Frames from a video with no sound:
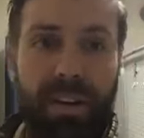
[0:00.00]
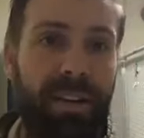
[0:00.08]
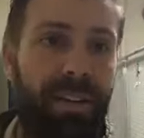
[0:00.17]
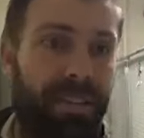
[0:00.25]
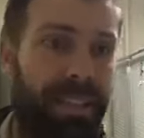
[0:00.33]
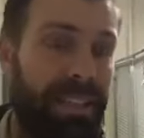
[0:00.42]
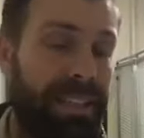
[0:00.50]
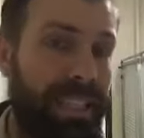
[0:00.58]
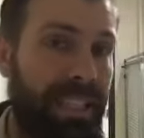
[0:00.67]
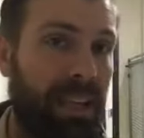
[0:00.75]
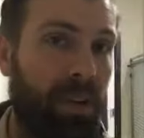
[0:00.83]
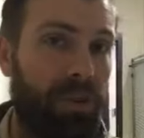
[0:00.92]
you have to delete
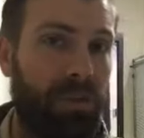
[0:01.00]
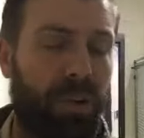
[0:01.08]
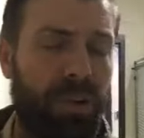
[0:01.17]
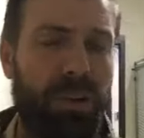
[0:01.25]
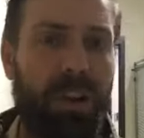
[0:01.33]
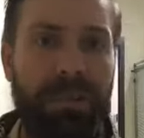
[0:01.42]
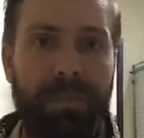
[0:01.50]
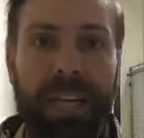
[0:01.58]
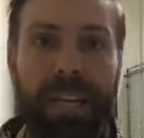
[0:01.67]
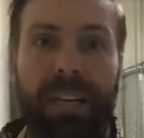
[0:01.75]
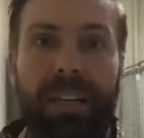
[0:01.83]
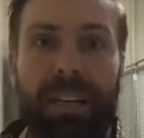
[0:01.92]
the old one or
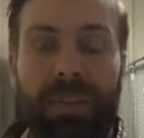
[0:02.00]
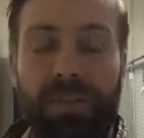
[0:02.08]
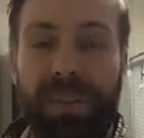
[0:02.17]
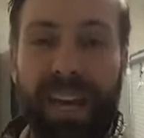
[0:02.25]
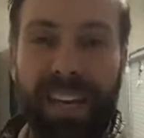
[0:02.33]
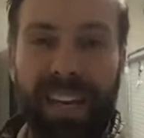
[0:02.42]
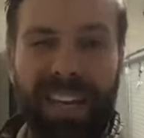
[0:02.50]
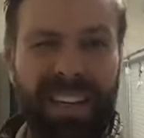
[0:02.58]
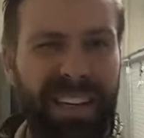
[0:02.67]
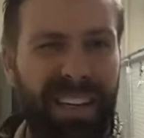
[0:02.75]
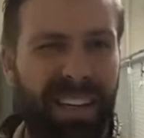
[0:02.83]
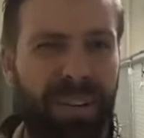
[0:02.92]
update it and do that, and it can
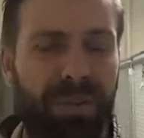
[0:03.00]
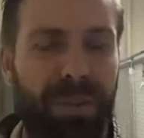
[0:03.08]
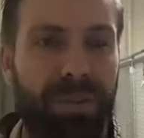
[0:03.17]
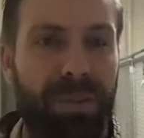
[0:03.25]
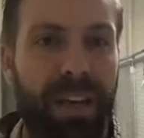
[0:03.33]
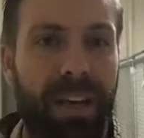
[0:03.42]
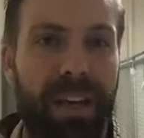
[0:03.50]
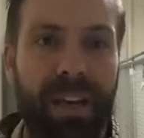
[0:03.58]
get confusing.